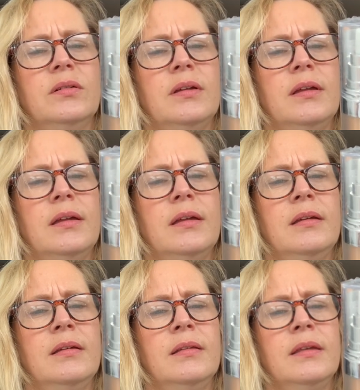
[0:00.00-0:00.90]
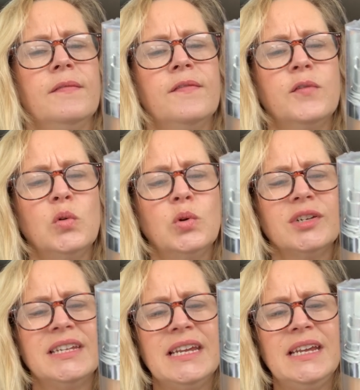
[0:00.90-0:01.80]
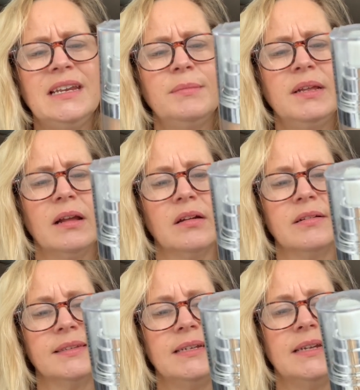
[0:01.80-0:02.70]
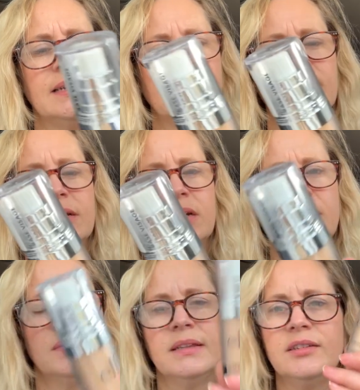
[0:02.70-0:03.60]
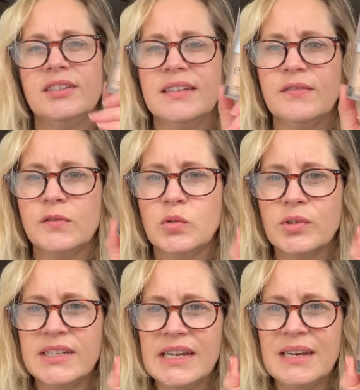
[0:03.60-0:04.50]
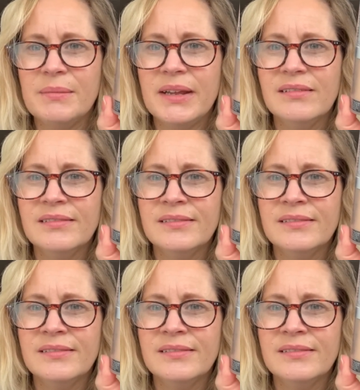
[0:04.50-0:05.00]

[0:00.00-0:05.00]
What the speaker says: I think 14 mil, I can't see it now. I think she said 14 mil.